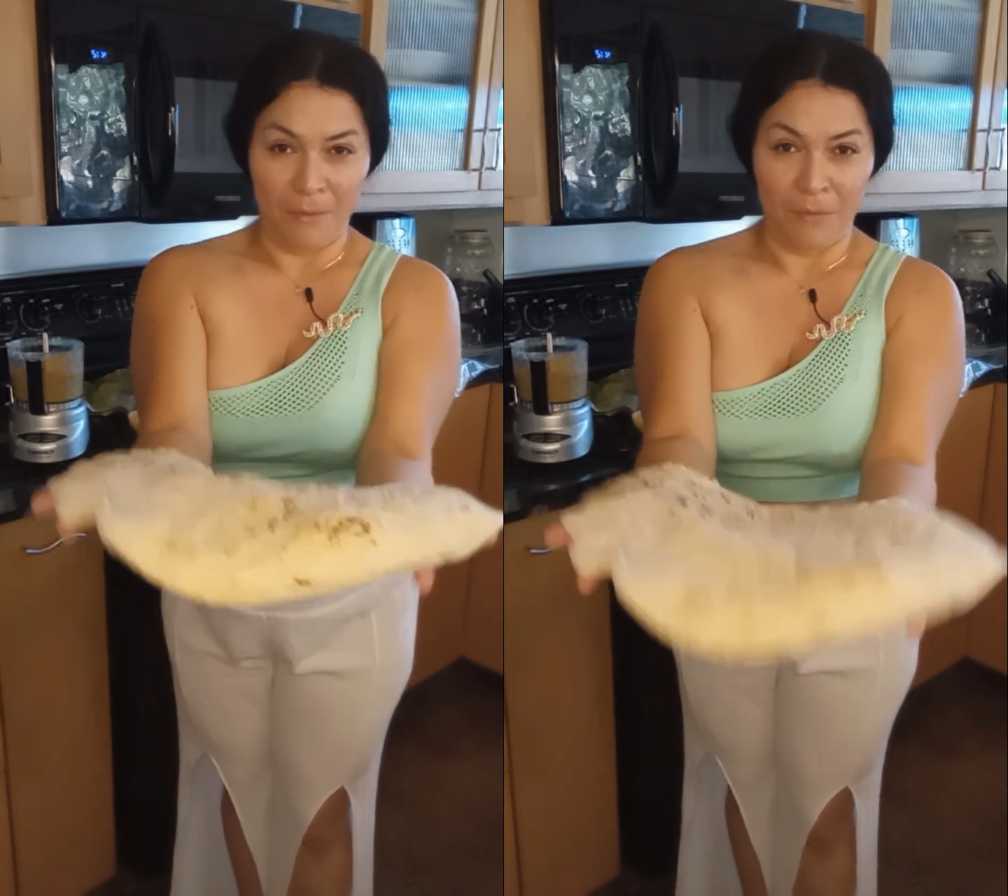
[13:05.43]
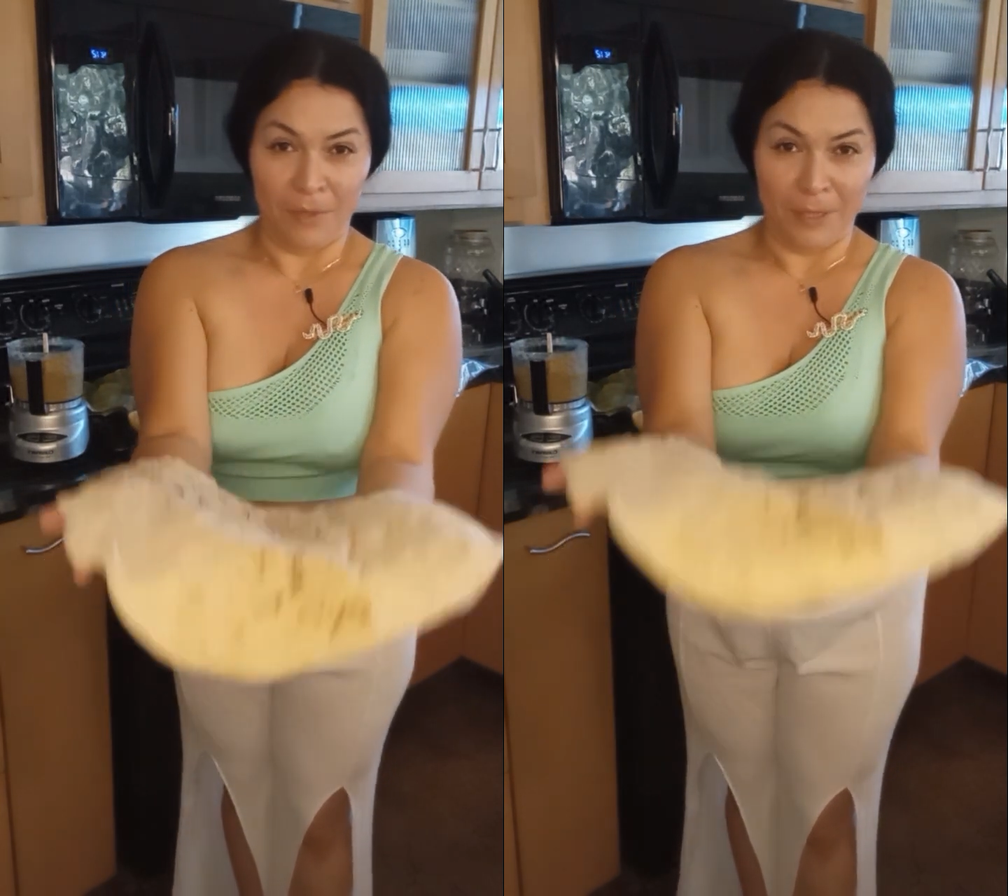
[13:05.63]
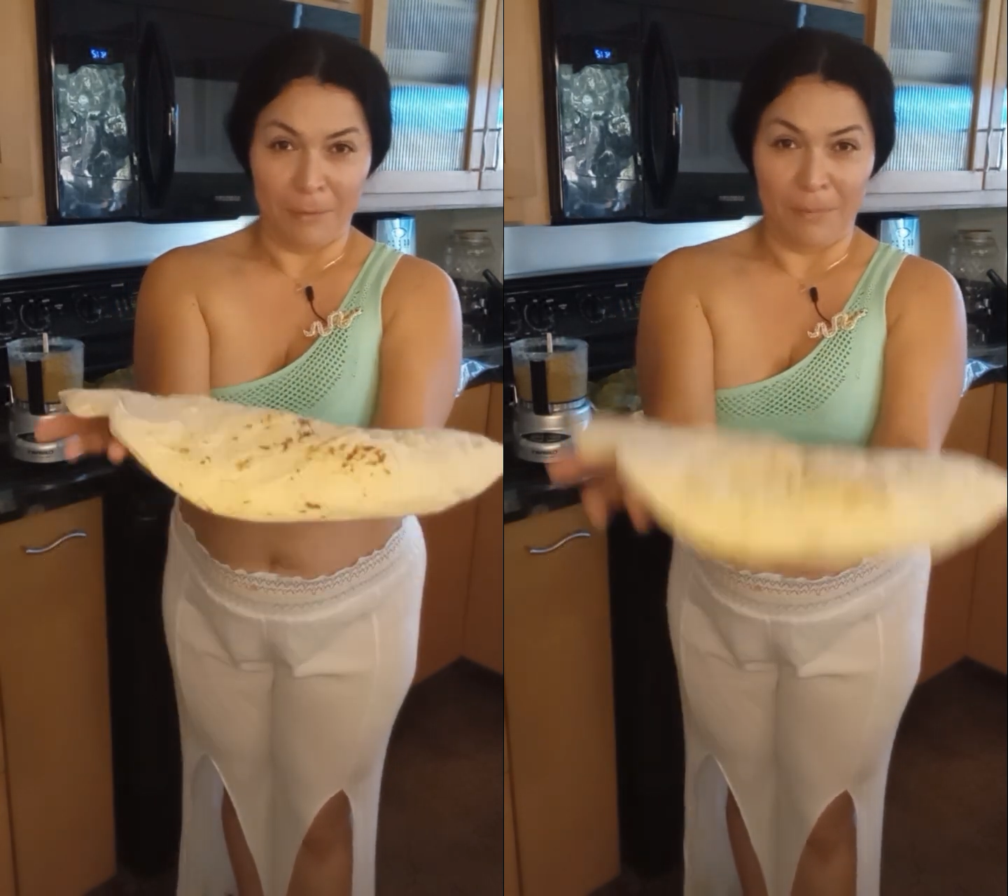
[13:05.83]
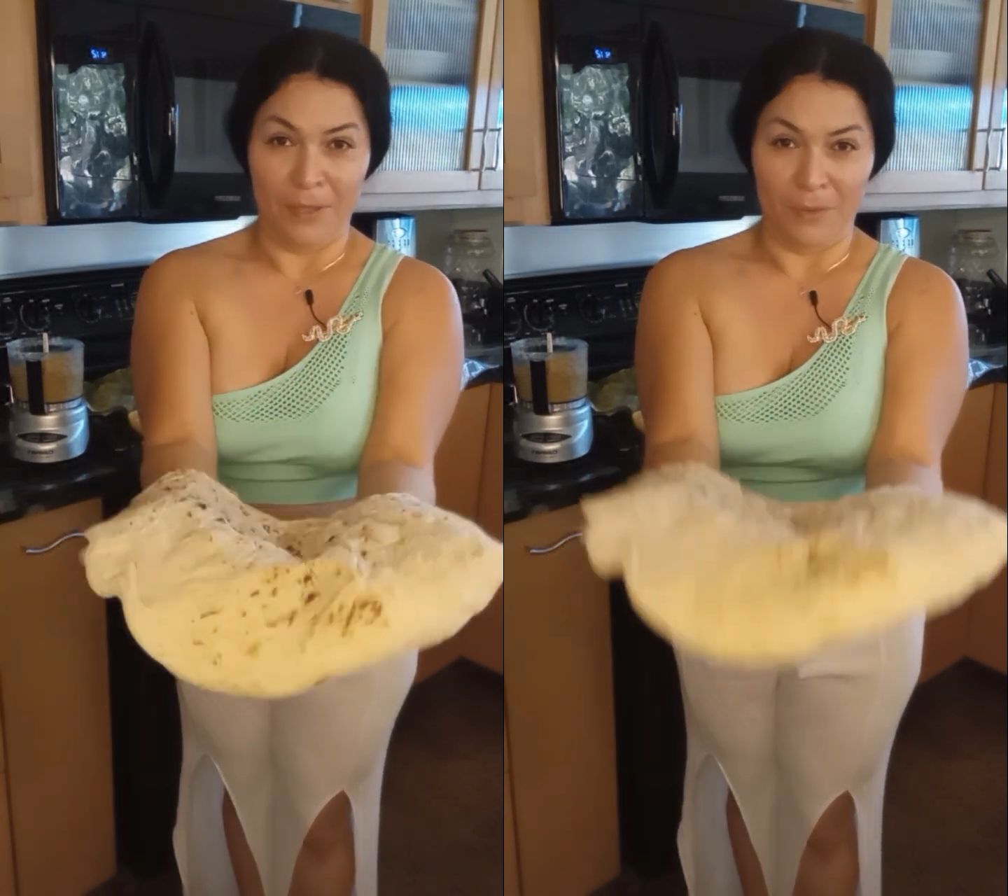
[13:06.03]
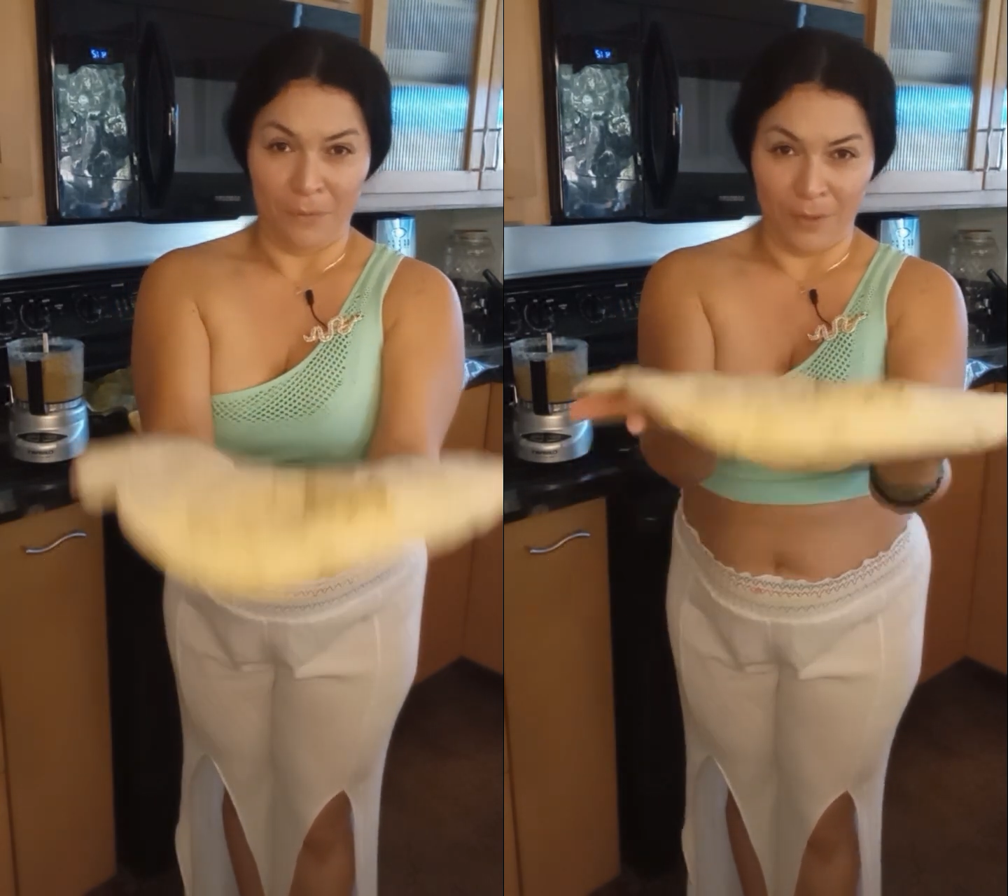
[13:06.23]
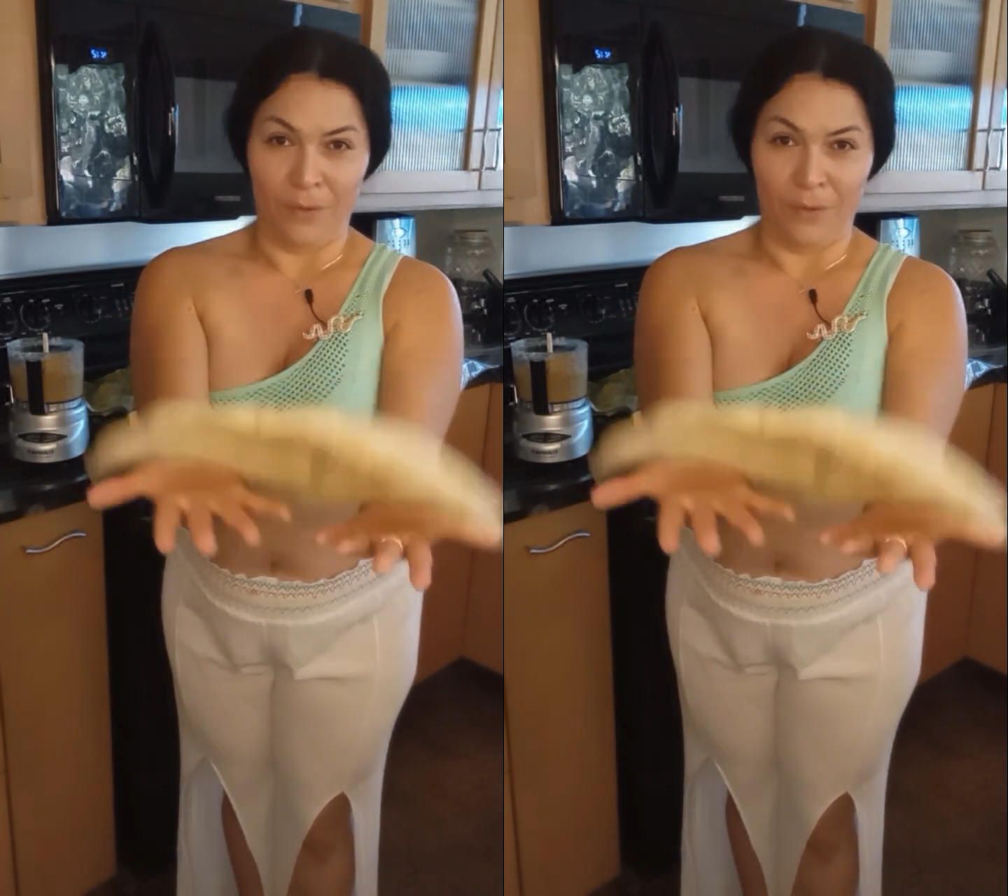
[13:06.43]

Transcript: Really big one